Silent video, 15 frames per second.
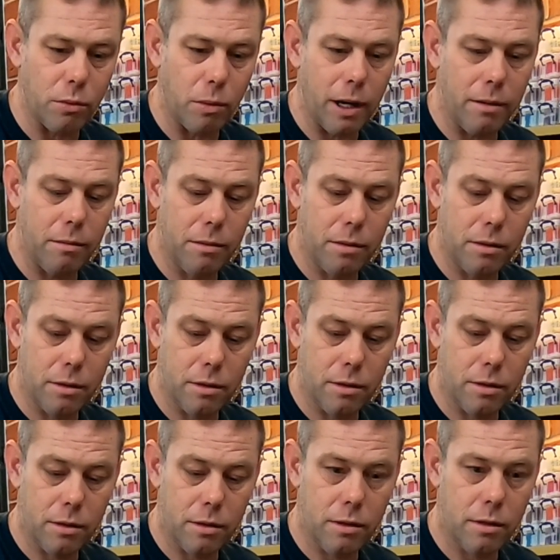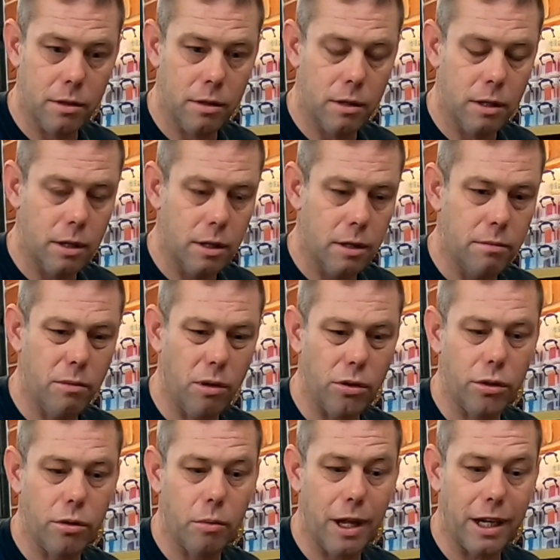well. Not
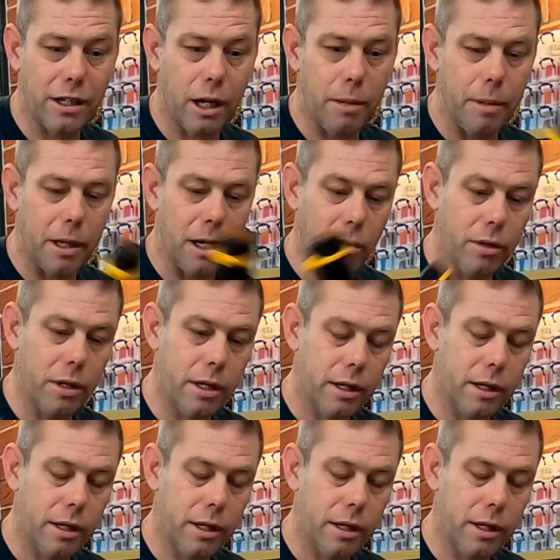sure what that's going to be like.